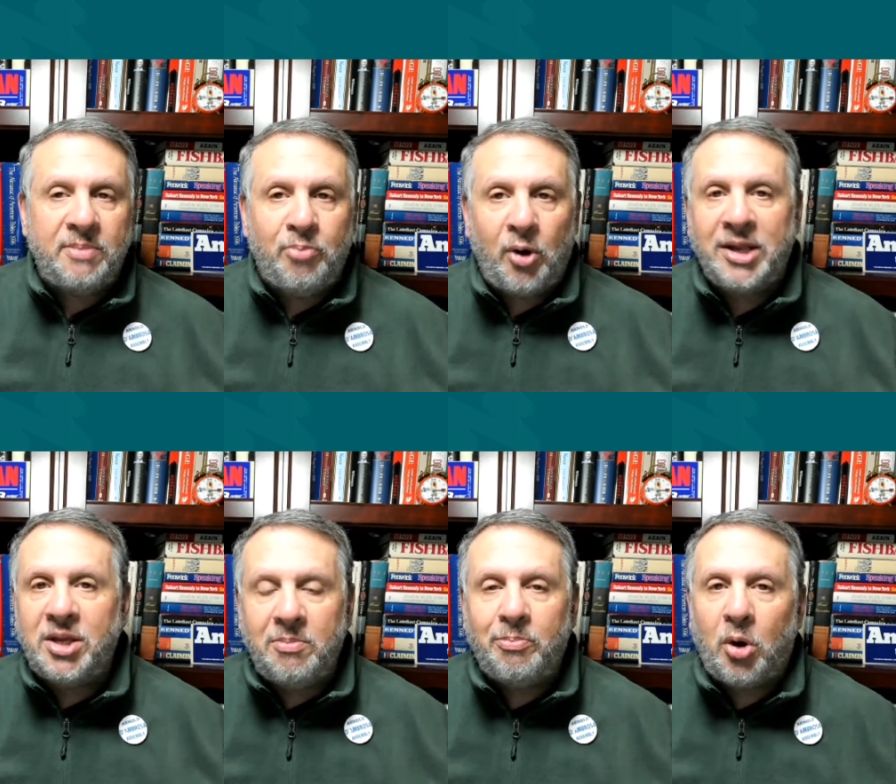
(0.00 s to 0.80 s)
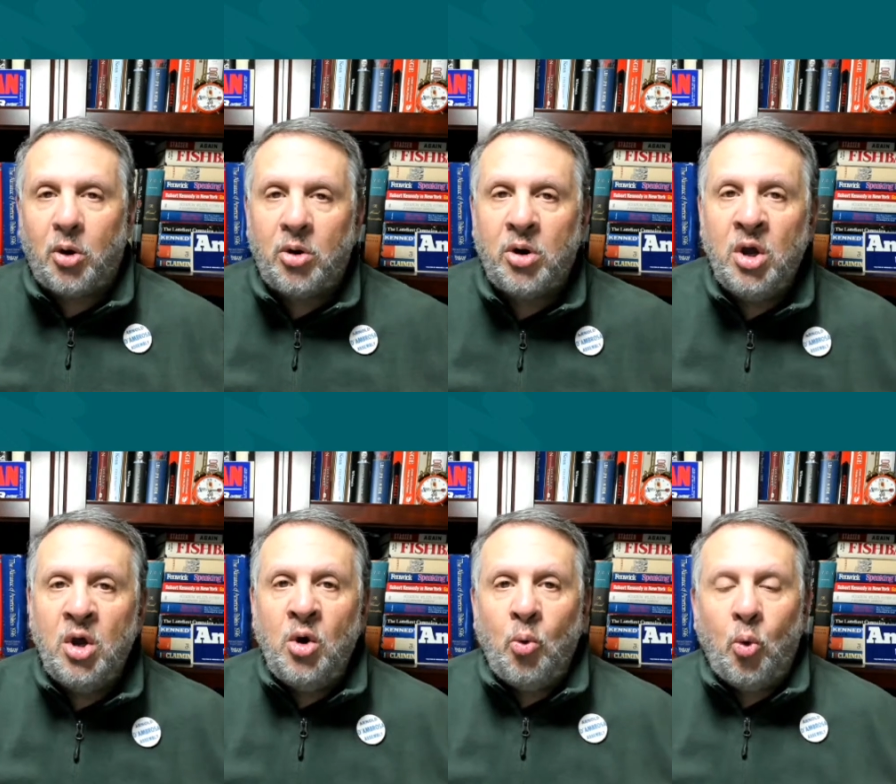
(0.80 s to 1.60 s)
Brendan Byrne
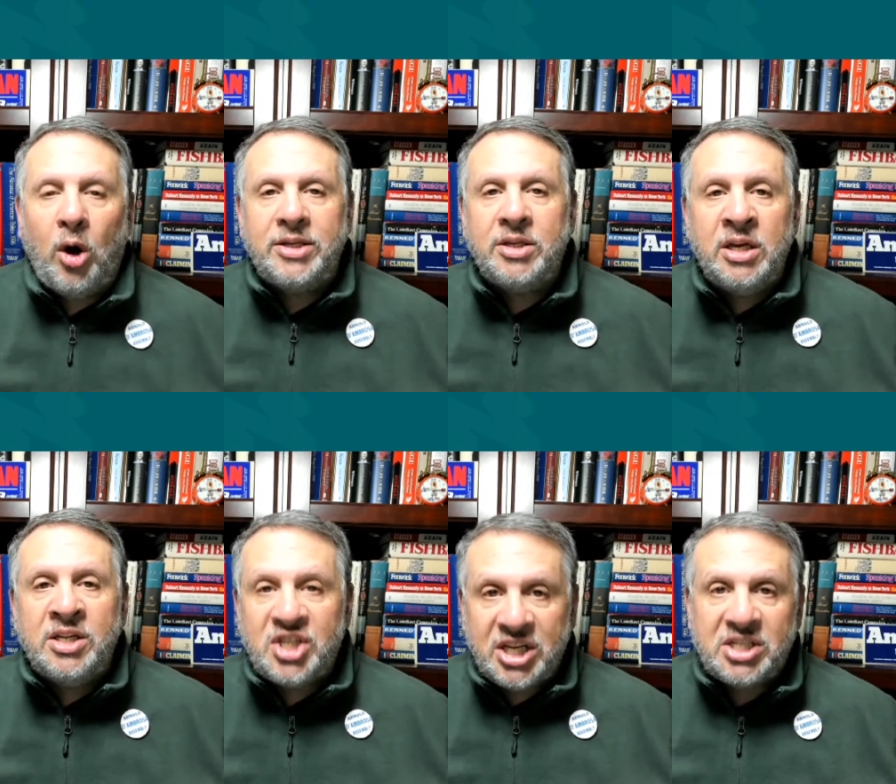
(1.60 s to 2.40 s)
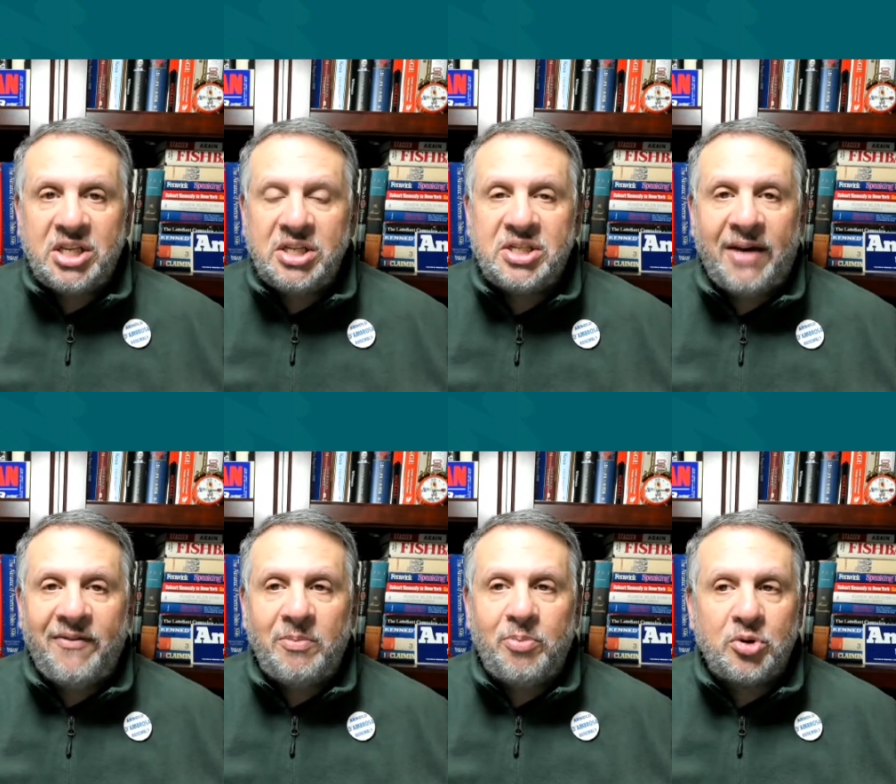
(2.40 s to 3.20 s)
won
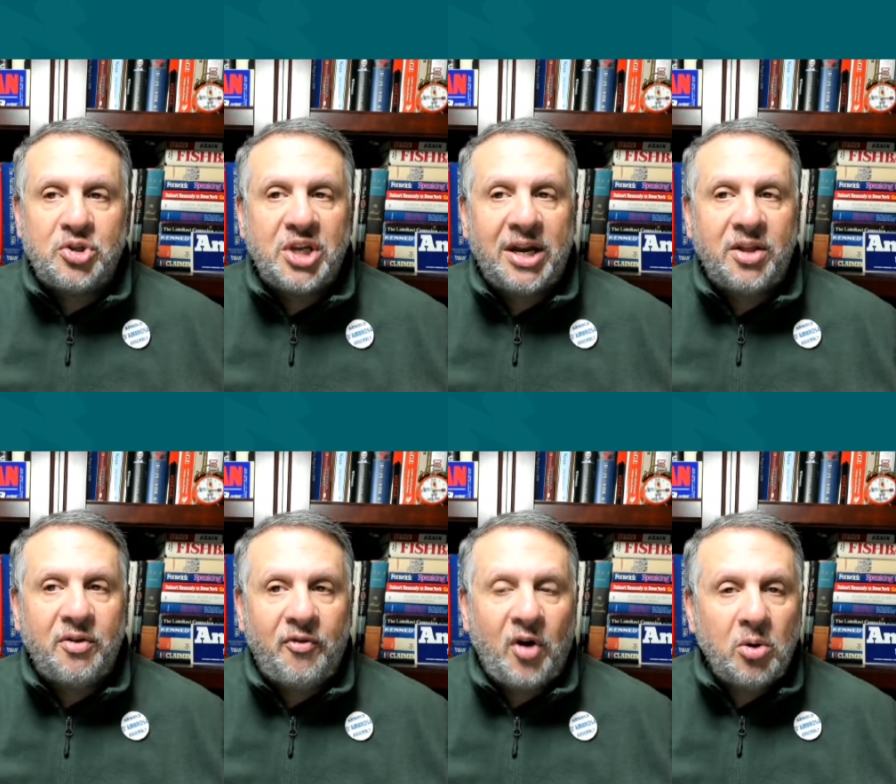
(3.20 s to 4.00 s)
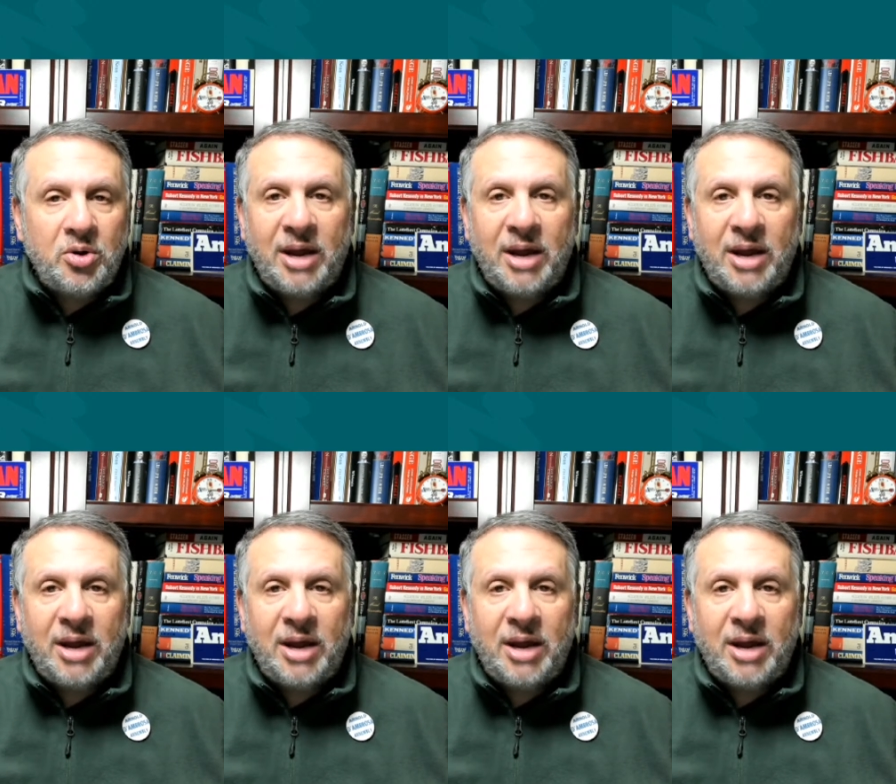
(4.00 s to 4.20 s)
67% of the vote.